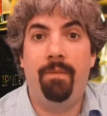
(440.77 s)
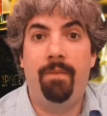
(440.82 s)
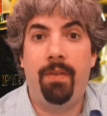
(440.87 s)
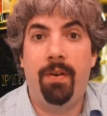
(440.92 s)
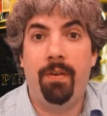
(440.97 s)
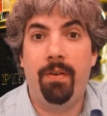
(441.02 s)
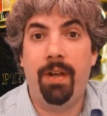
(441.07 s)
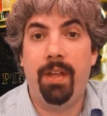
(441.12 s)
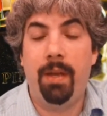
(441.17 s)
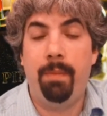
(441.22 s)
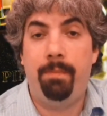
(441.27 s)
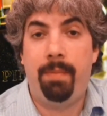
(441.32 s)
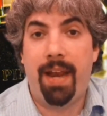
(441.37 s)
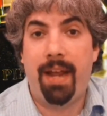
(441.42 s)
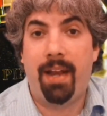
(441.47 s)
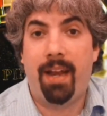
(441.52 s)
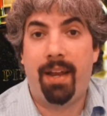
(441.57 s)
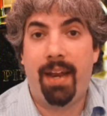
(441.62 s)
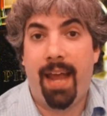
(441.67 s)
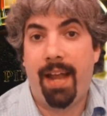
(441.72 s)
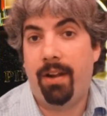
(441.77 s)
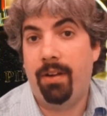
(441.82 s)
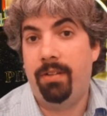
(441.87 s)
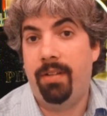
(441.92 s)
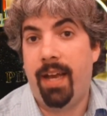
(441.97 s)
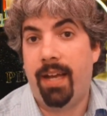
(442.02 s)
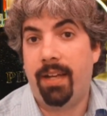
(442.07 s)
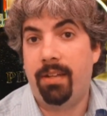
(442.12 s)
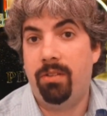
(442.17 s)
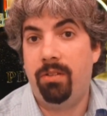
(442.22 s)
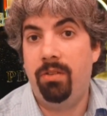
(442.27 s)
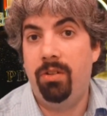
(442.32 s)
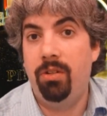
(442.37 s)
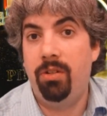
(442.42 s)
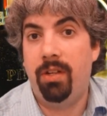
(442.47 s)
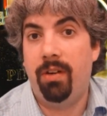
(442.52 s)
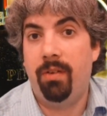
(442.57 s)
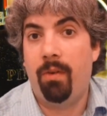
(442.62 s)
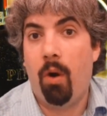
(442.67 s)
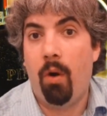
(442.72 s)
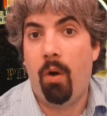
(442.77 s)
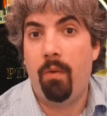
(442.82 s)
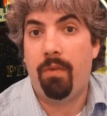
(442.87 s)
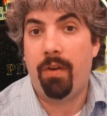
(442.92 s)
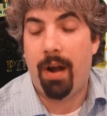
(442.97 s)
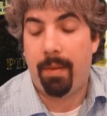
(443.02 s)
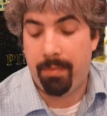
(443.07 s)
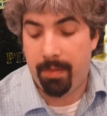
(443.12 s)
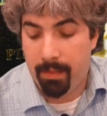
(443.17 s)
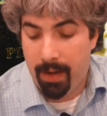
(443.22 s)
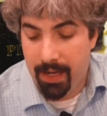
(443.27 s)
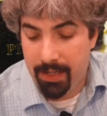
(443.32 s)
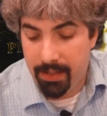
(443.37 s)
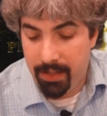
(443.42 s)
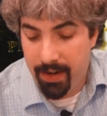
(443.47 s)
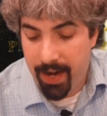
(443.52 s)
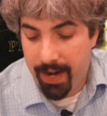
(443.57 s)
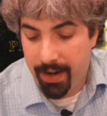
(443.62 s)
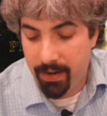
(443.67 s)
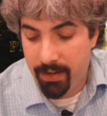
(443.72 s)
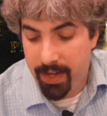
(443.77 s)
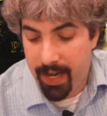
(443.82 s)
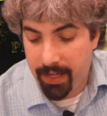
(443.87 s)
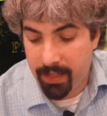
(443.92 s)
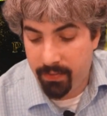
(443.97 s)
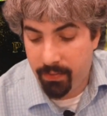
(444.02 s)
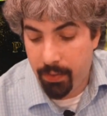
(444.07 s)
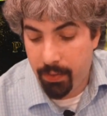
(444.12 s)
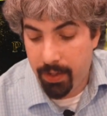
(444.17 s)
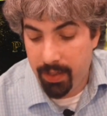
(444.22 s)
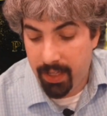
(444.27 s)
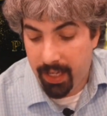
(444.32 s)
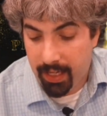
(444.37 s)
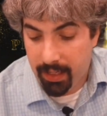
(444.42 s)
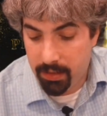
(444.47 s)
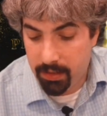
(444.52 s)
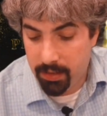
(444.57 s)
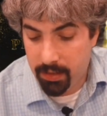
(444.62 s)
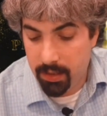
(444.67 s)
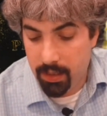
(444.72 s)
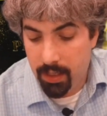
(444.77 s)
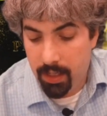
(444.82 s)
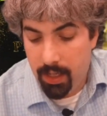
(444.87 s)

really betting on anchor text, over-optimizing your anchor text for your links.